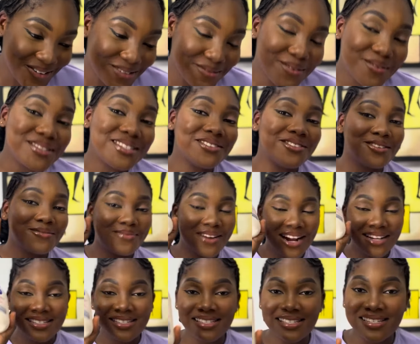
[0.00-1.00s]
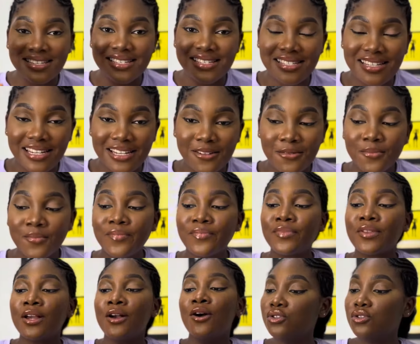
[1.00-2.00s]
Baby Secret brightens the skin.
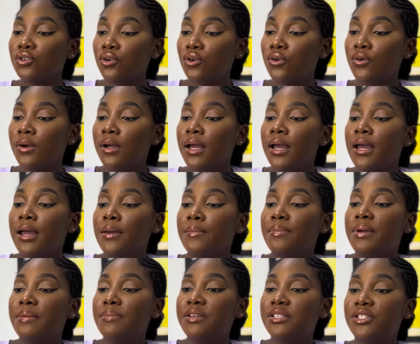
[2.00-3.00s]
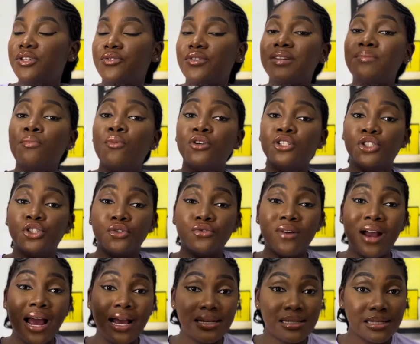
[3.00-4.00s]
So Baby Secret
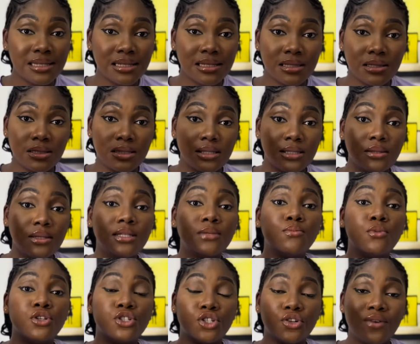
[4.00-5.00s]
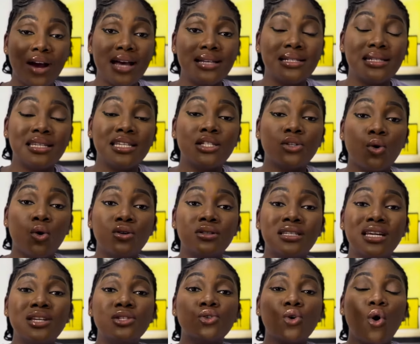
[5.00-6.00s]
moisturizes, it
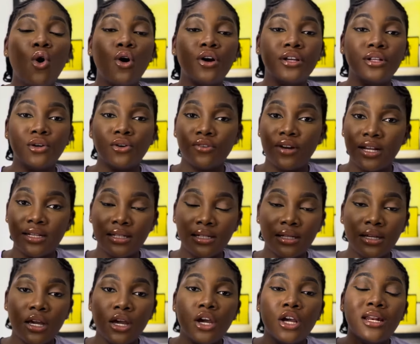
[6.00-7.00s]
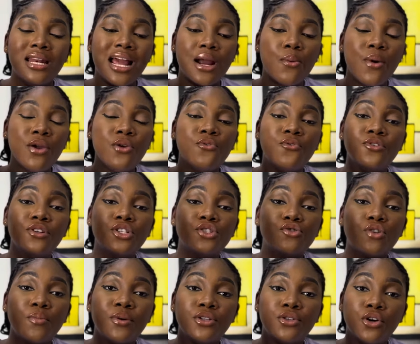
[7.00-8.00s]
contains oil already. Like when you finish
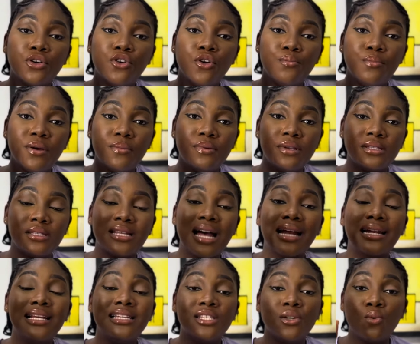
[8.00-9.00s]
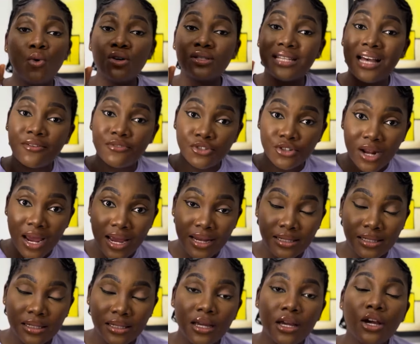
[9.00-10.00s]
rubbing it on your baby's, at least the ones I've tried,
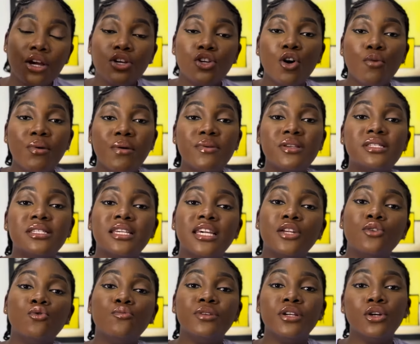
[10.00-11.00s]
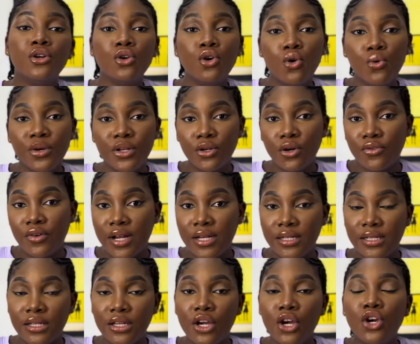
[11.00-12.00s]
your baby's skin will be glowing already.
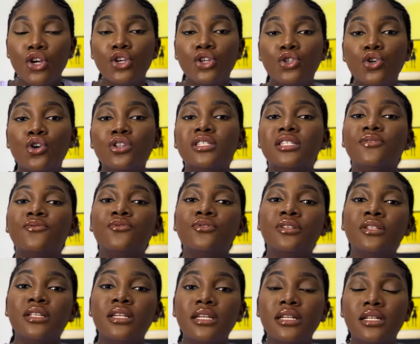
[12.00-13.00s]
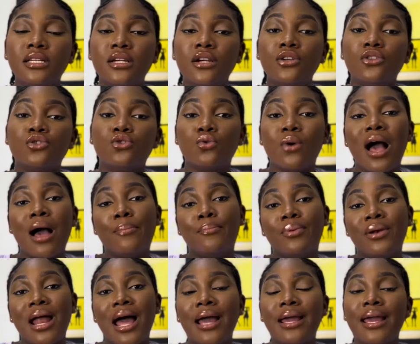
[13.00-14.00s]
You don't even need to
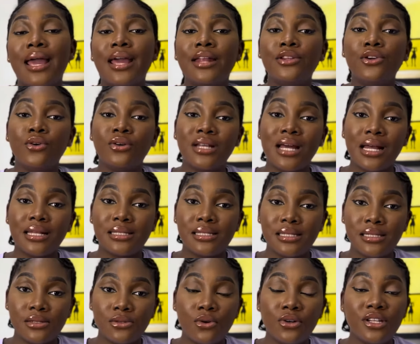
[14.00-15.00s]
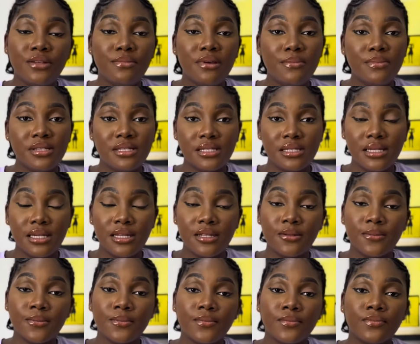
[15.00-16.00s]
apply any other thing on the baby's skin,
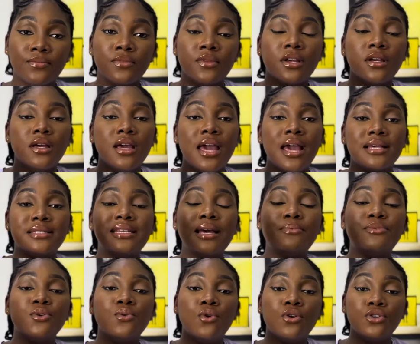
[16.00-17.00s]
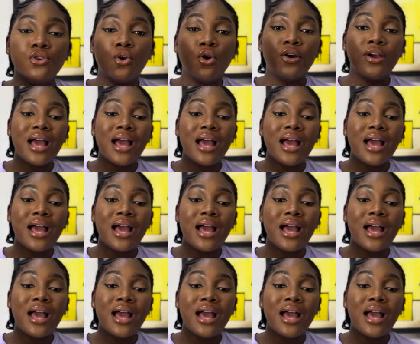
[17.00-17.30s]
except you want the oil.